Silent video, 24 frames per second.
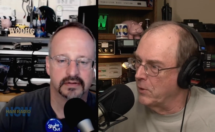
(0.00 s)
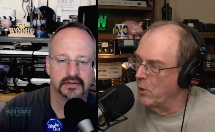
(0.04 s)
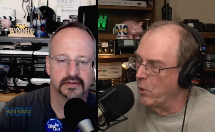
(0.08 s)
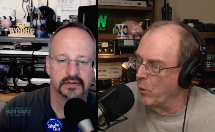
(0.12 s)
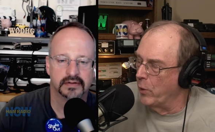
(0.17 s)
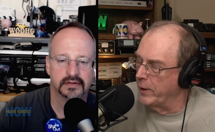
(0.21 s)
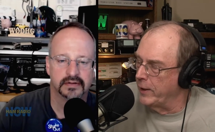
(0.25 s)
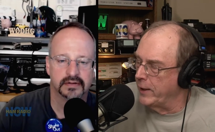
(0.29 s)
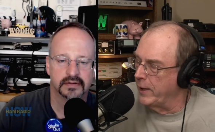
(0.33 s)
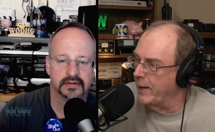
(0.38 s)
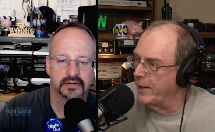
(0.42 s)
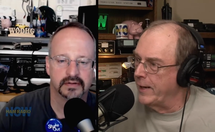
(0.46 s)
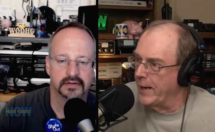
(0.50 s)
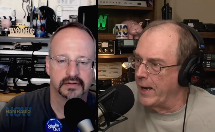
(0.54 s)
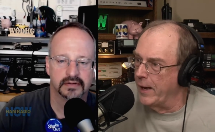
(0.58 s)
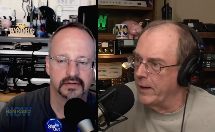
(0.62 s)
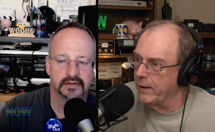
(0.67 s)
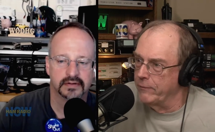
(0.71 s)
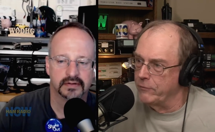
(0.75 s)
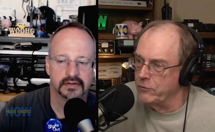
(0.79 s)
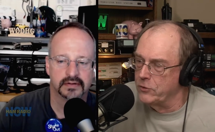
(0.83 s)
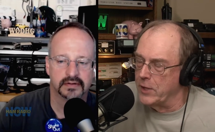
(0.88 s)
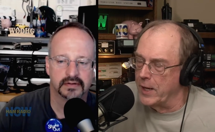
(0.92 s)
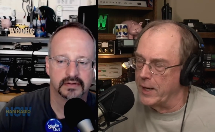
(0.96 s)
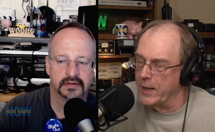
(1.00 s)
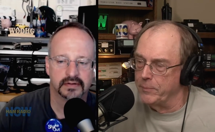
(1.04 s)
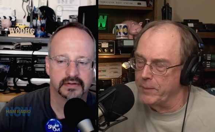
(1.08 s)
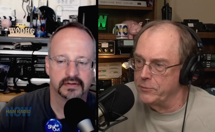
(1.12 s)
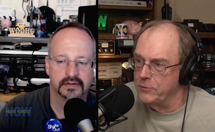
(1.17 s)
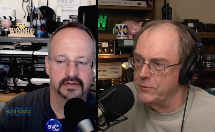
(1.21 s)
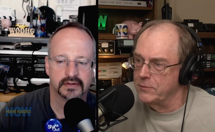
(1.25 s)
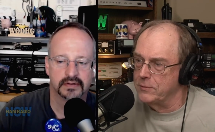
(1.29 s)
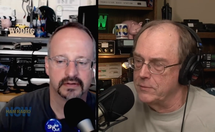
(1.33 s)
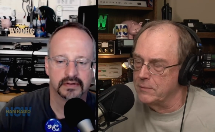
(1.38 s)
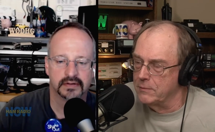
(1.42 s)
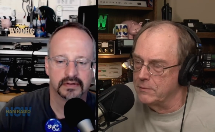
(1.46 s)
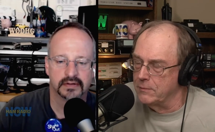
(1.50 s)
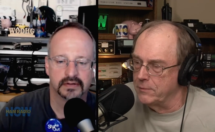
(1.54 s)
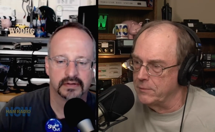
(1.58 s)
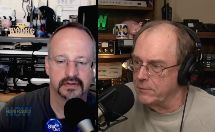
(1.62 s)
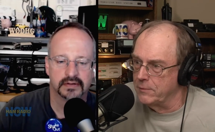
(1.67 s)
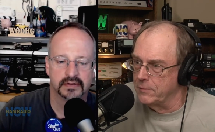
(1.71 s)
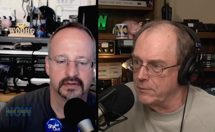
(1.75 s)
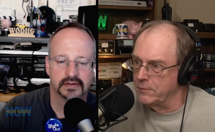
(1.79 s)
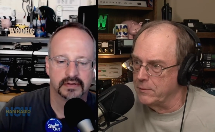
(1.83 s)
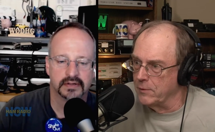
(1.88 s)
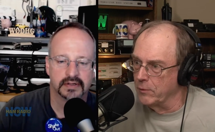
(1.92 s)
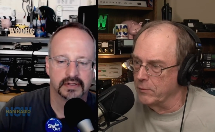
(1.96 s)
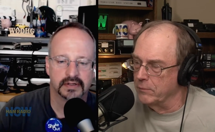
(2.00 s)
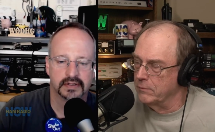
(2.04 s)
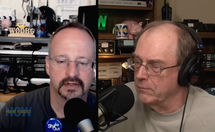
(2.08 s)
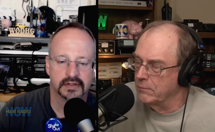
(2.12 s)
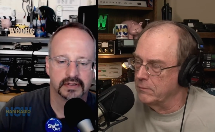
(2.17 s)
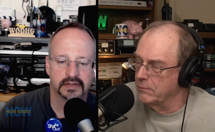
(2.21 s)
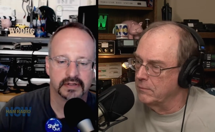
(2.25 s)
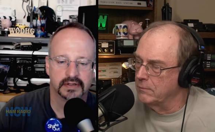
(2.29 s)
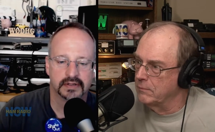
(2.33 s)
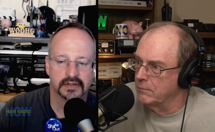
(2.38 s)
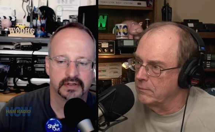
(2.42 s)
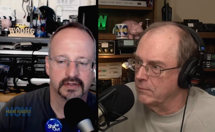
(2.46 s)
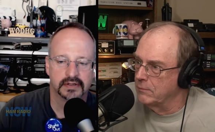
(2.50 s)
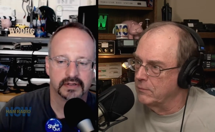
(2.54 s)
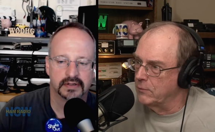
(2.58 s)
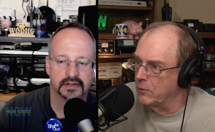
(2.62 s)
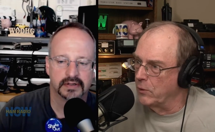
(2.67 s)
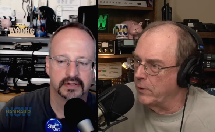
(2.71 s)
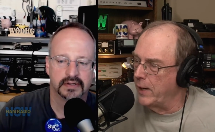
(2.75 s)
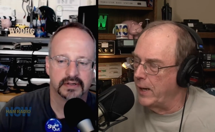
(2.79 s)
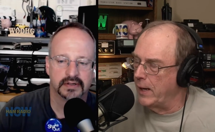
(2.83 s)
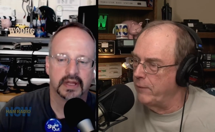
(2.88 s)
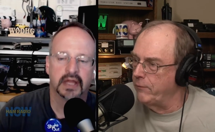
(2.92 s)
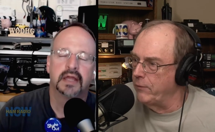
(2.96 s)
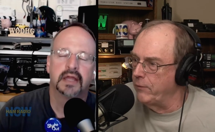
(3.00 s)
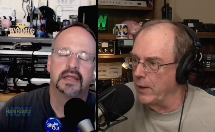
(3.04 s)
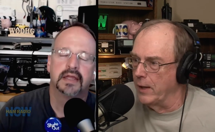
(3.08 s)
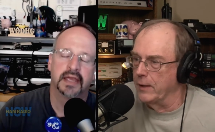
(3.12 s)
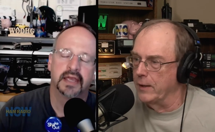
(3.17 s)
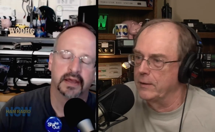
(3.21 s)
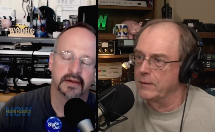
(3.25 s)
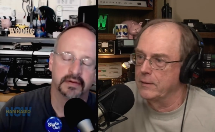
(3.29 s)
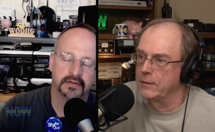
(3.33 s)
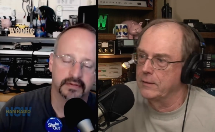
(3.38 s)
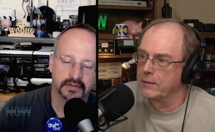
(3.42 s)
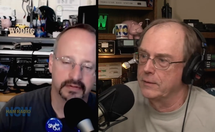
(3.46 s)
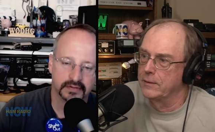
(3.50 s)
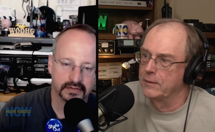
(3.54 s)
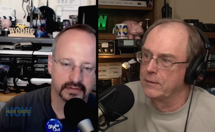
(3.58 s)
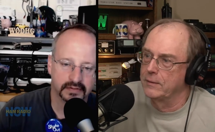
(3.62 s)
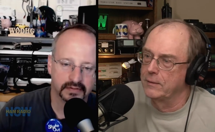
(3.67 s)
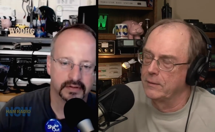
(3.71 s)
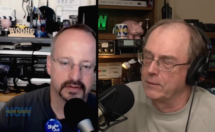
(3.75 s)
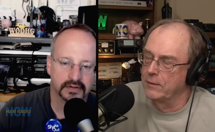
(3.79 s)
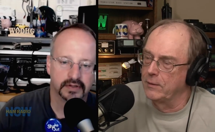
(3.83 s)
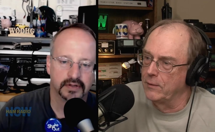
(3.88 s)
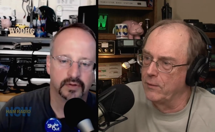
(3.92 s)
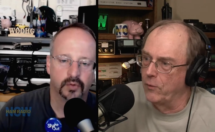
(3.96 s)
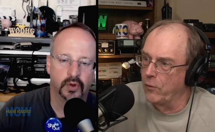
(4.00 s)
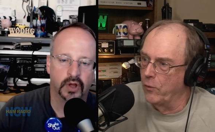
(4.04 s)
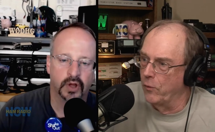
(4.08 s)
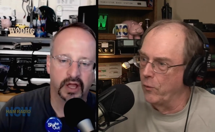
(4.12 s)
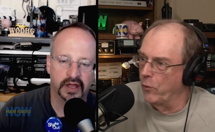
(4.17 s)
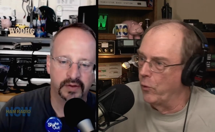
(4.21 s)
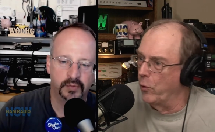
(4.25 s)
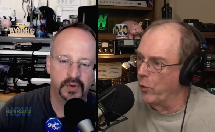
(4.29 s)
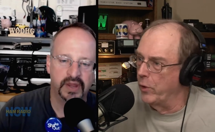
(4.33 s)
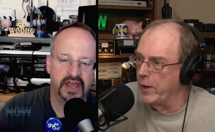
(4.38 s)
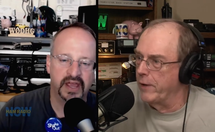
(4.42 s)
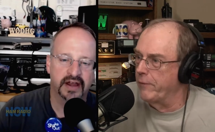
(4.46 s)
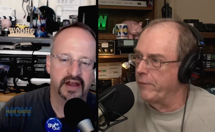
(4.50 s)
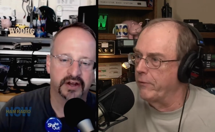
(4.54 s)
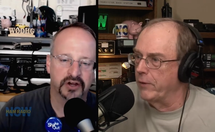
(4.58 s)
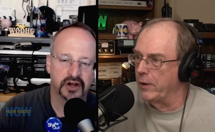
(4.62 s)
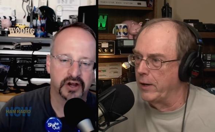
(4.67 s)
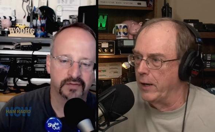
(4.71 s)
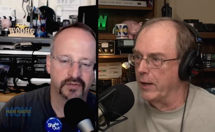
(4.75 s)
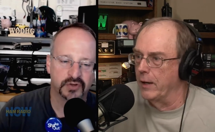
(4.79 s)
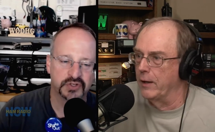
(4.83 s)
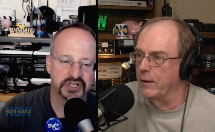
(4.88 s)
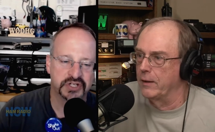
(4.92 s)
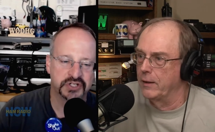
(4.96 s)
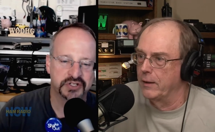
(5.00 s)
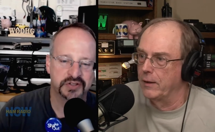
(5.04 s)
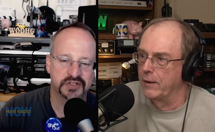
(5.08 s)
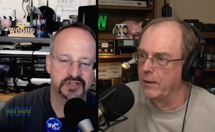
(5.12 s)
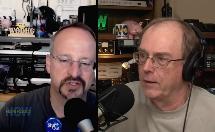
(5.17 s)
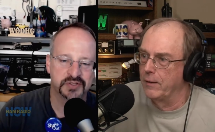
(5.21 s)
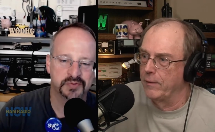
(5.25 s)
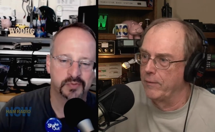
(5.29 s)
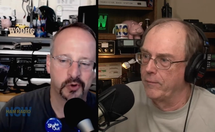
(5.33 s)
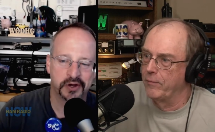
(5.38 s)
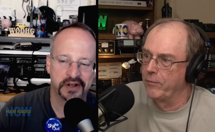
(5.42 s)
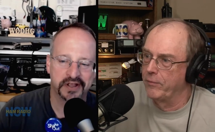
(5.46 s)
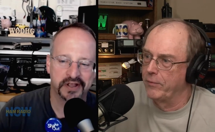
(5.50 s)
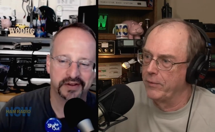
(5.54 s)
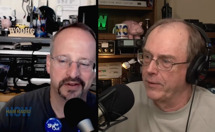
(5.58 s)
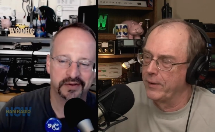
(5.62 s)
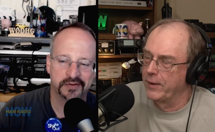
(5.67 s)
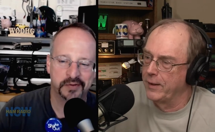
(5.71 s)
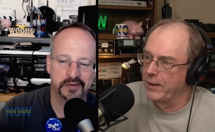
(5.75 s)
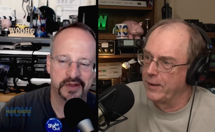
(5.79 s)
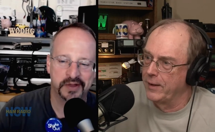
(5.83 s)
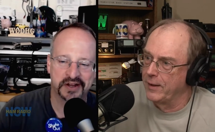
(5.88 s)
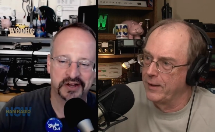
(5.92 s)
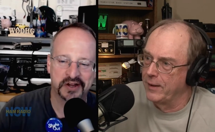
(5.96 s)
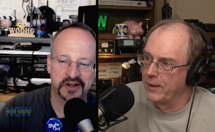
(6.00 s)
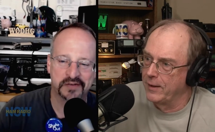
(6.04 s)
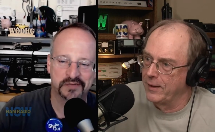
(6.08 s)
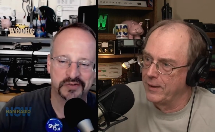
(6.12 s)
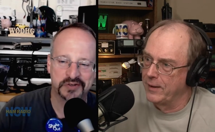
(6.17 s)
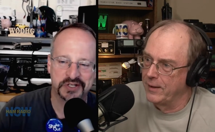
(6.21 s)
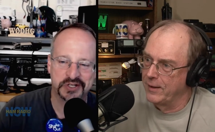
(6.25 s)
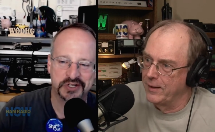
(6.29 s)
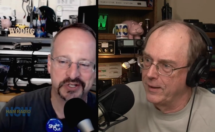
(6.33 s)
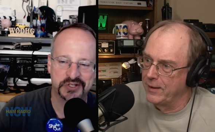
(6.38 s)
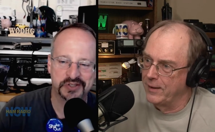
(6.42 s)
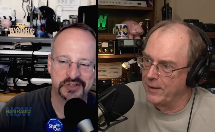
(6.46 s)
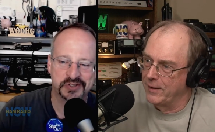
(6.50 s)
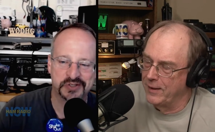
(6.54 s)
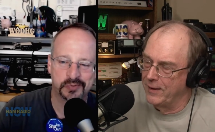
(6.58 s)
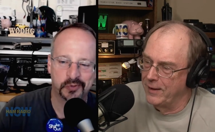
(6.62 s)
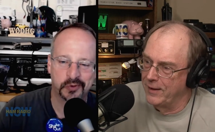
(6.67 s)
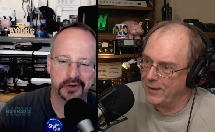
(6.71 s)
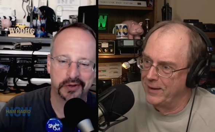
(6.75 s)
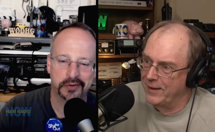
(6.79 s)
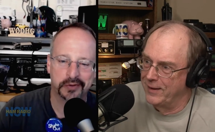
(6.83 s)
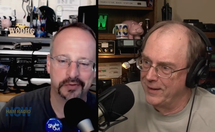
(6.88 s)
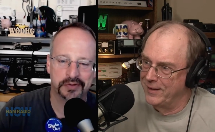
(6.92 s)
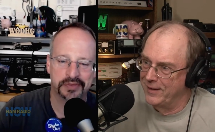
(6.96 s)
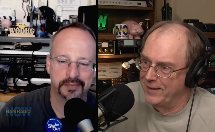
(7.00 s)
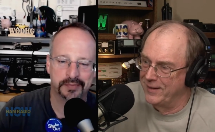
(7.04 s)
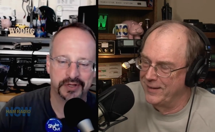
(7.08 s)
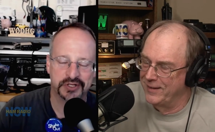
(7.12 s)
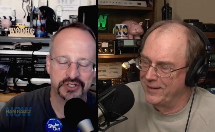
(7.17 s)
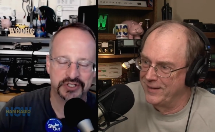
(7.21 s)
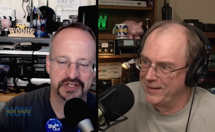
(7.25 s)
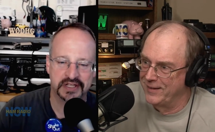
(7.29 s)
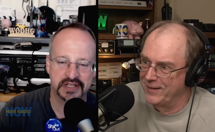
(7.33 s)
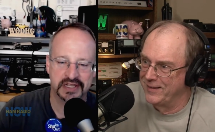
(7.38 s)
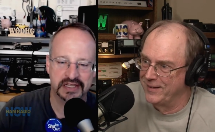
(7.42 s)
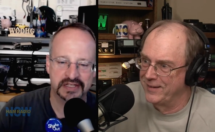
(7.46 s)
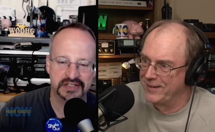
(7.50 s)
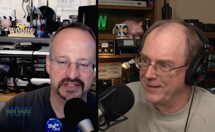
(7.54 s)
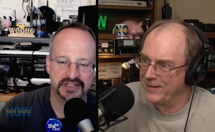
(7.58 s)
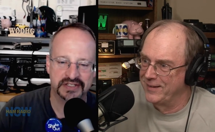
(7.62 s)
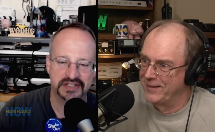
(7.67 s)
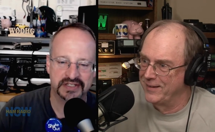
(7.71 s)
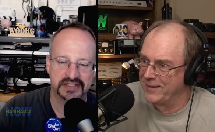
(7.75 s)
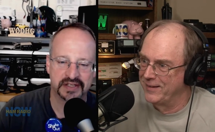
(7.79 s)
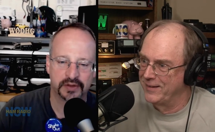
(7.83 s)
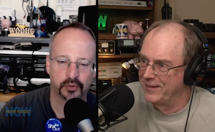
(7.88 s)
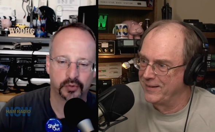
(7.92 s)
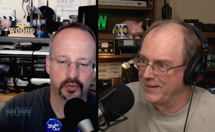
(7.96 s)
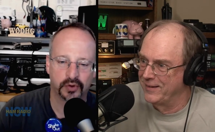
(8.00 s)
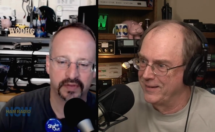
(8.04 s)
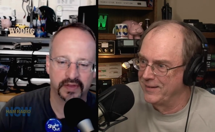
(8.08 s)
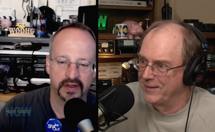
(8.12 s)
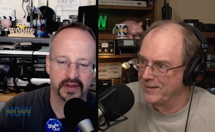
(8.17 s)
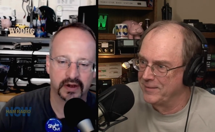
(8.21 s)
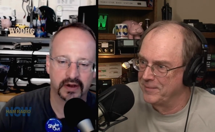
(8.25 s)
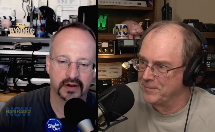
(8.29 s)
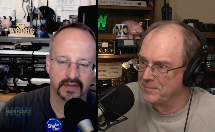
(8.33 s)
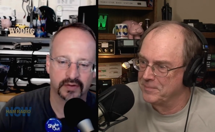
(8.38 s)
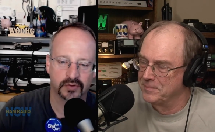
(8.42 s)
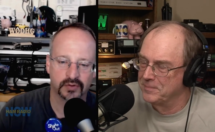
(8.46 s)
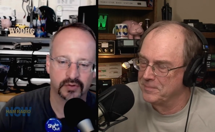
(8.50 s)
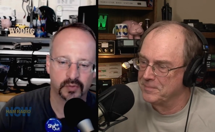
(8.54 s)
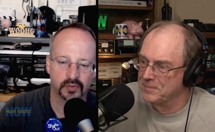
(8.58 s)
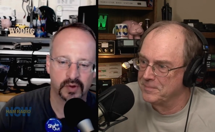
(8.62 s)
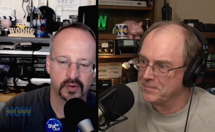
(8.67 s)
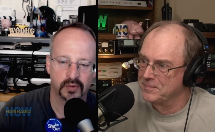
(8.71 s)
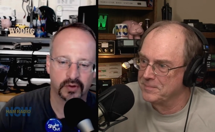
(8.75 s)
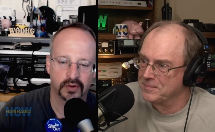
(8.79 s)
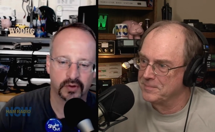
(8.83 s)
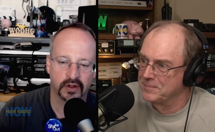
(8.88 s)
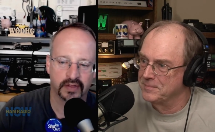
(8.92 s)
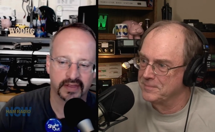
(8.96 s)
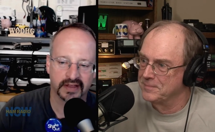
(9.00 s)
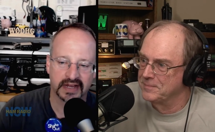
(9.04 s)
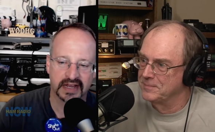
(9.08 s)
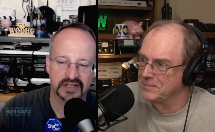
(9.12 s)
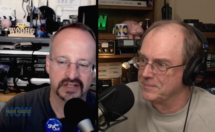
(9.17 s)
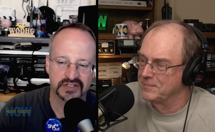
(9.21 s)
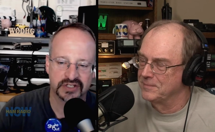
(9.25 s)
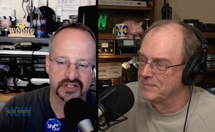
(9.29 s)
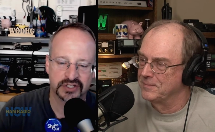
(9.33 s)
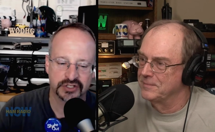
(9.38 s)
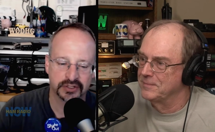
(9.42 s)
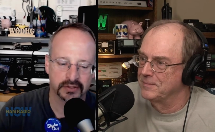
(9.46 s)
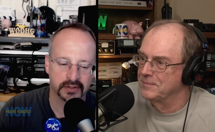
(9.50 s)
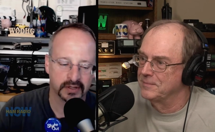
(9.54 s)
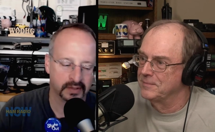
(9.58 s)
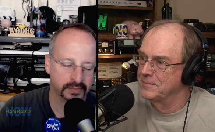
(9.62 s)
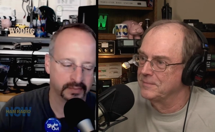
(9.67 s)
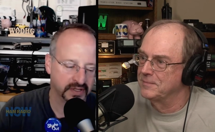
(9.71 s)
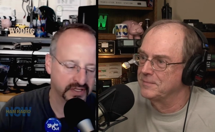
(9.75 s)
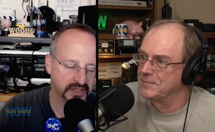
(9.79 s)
Speaker 1: going in and out of jobs don't don't have yeah. yet.
Speaker 2: Well, and we or, had a conversation this morning. We had a conversation this morning with a bunch of the ECs that were there. That we were all the guys that showed up on